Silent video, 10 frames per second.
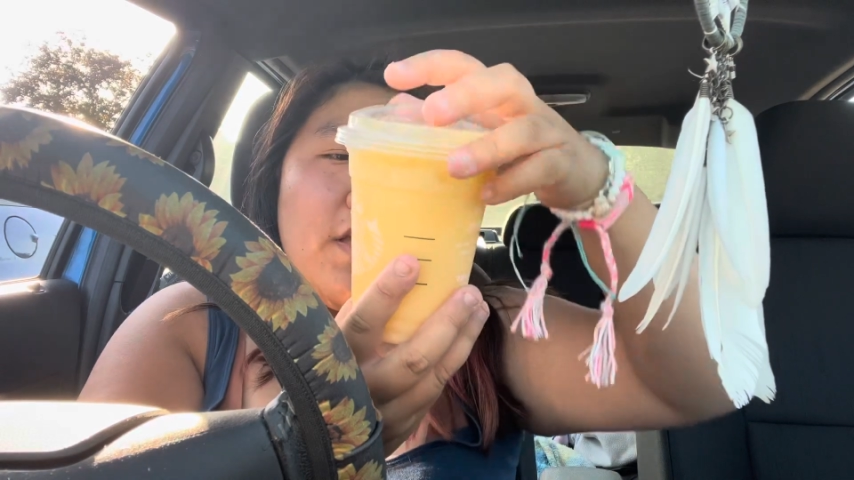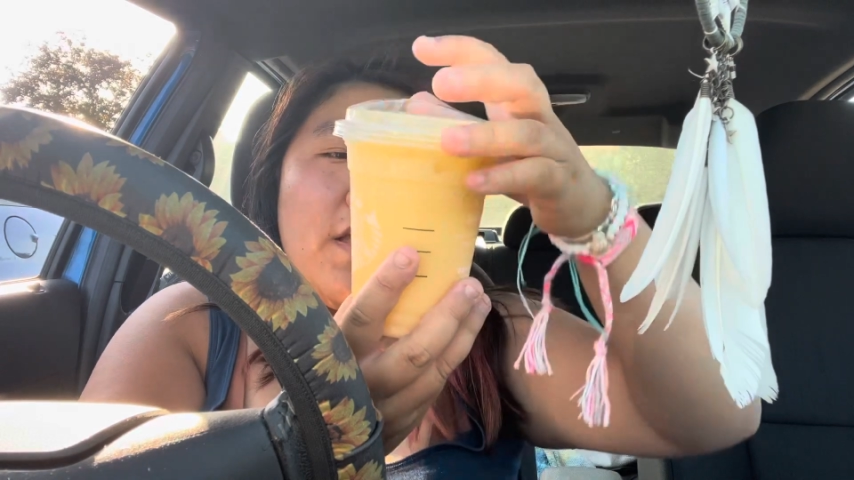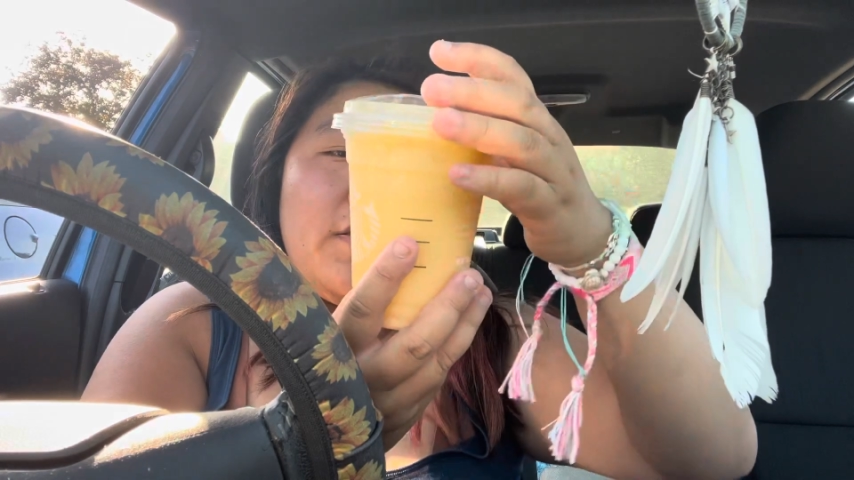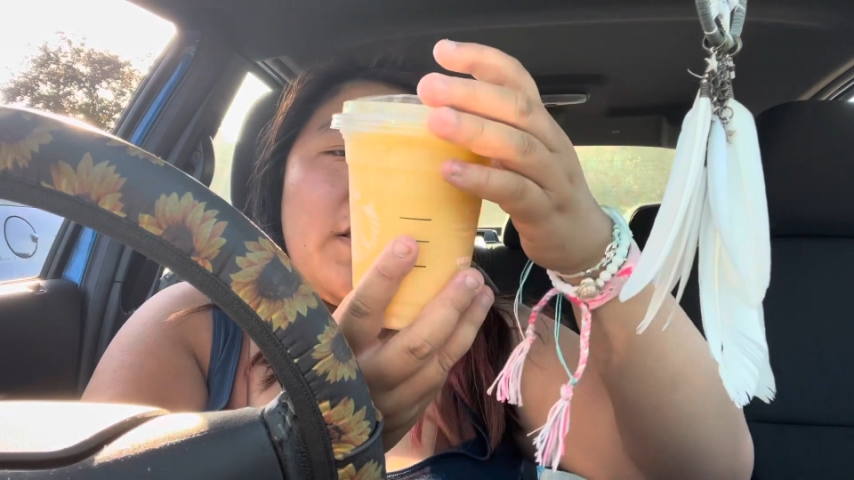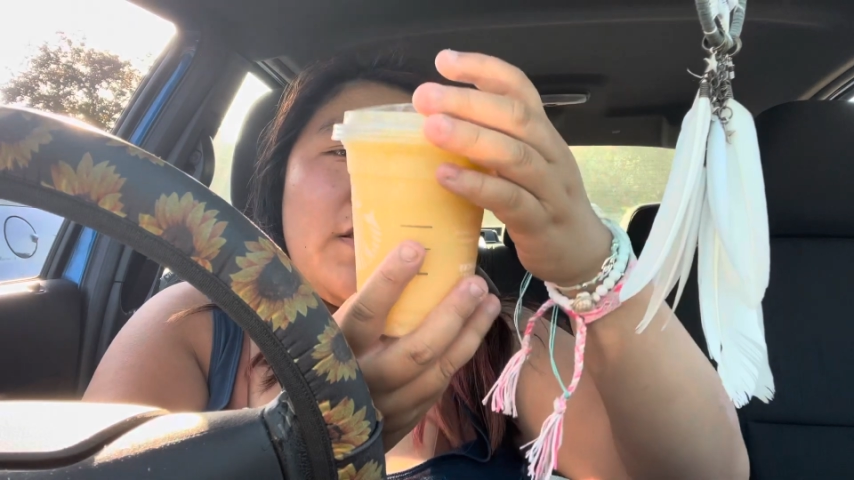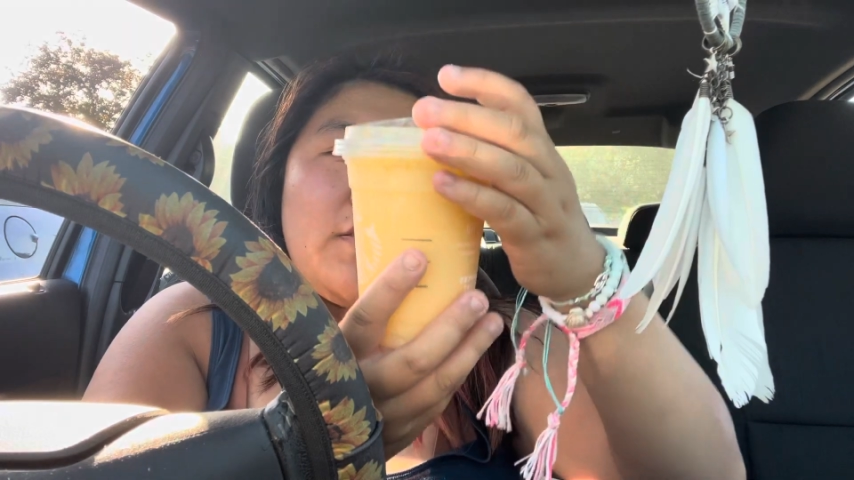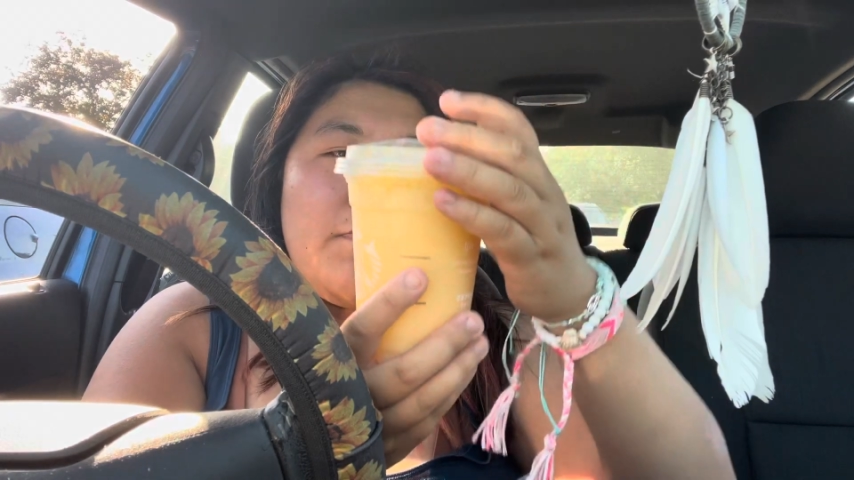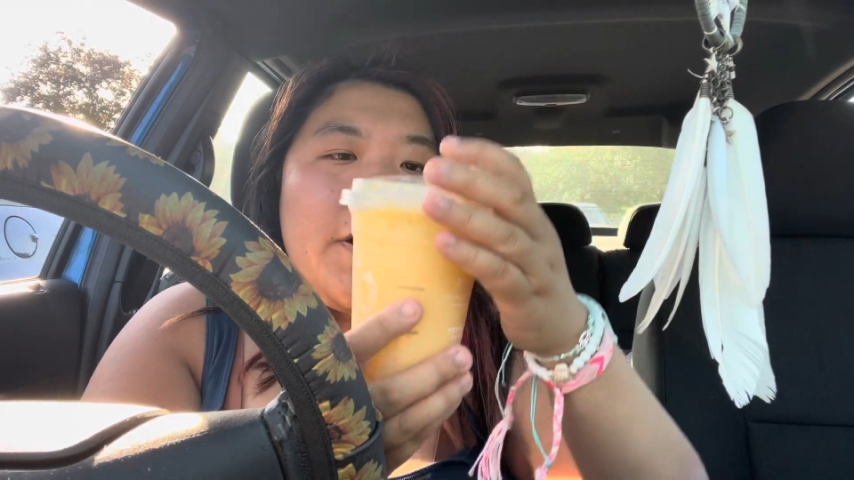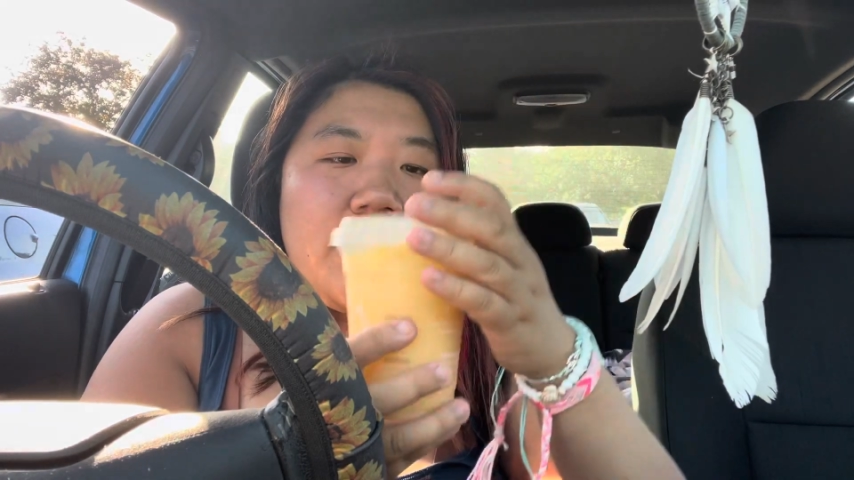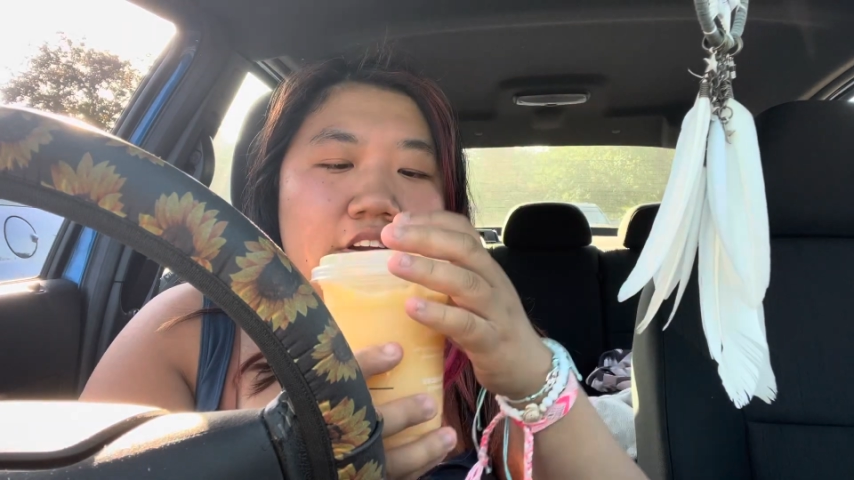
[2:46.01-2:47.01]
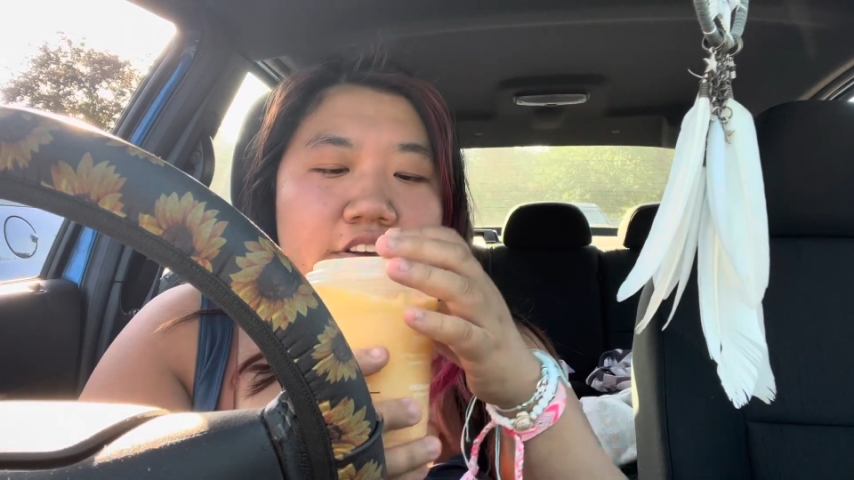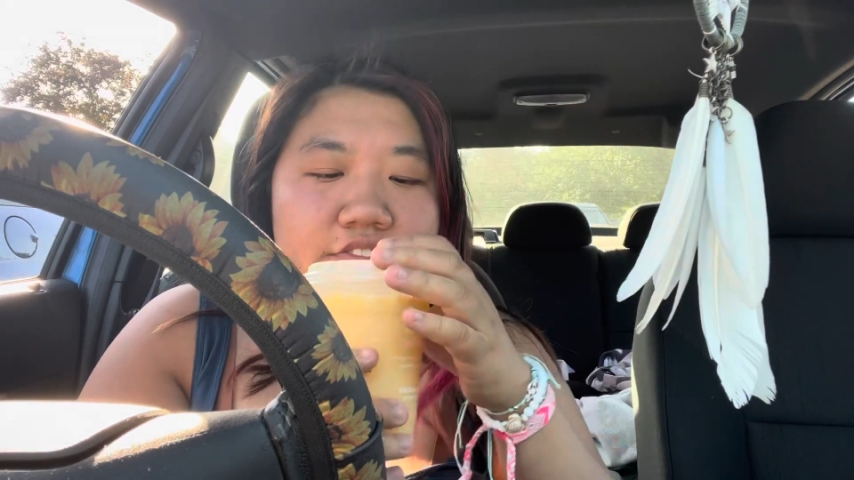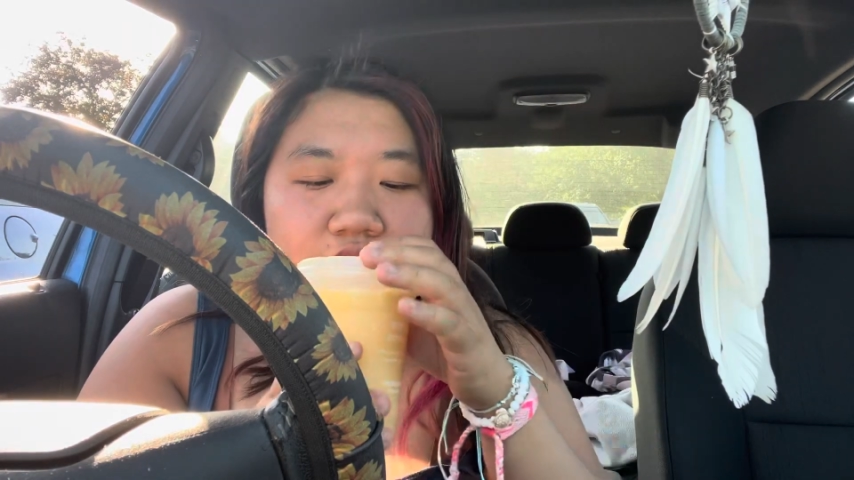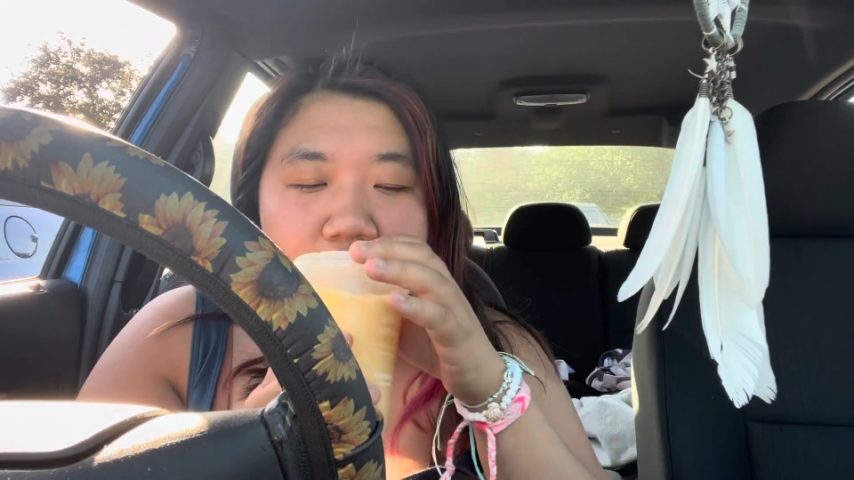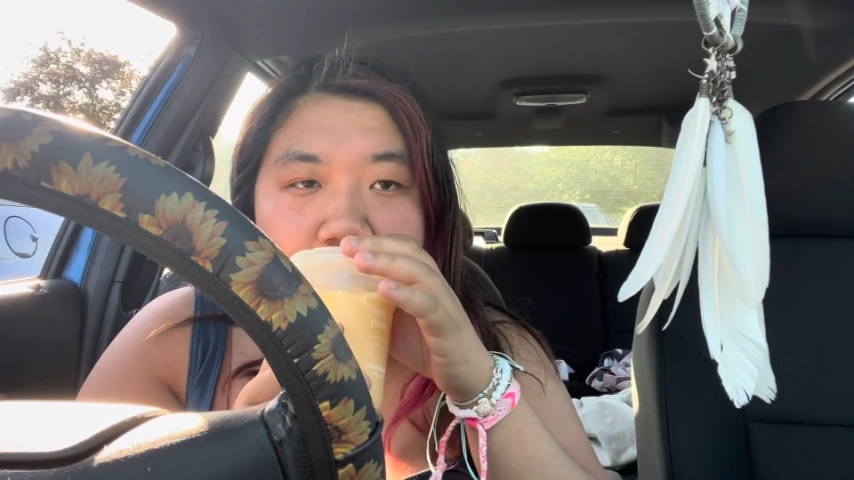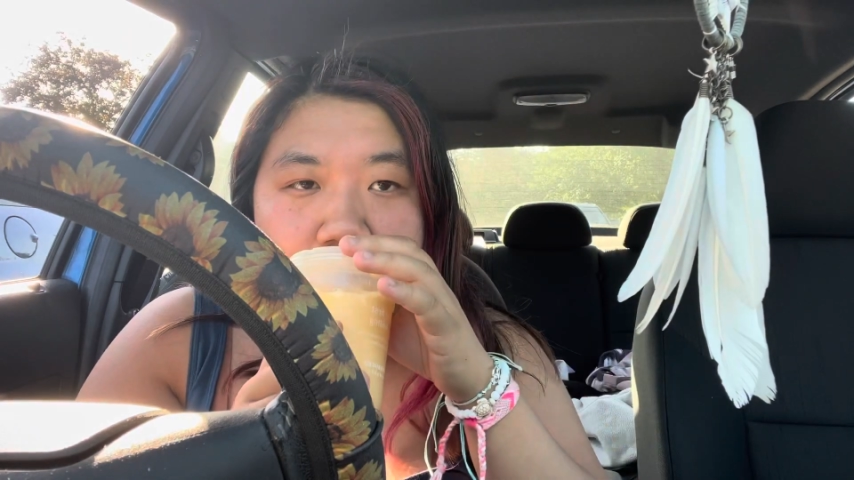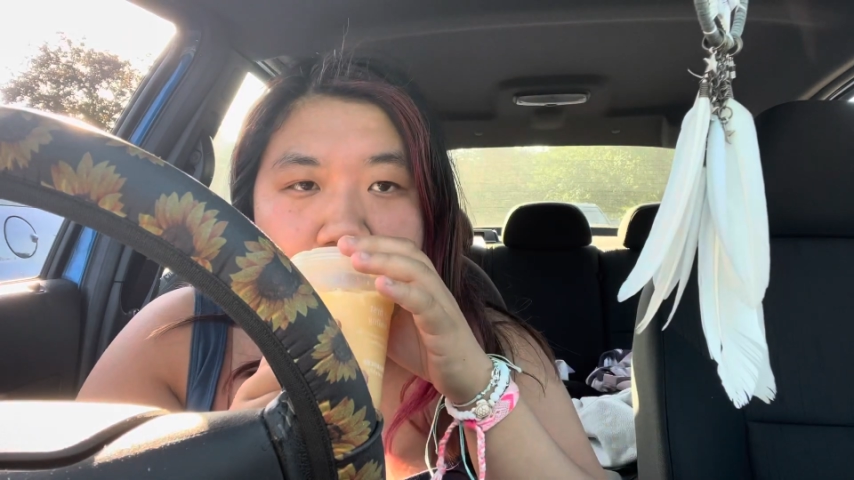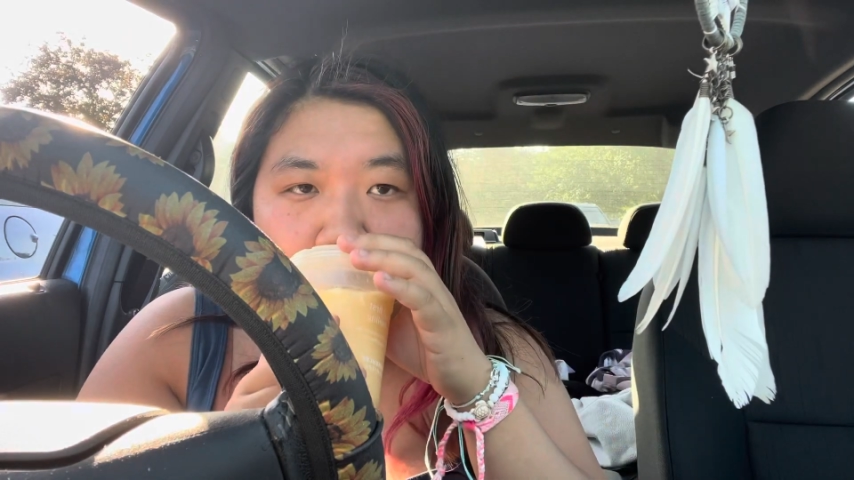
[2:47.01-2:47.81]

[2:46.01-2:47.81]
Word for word: And then the paradise drink.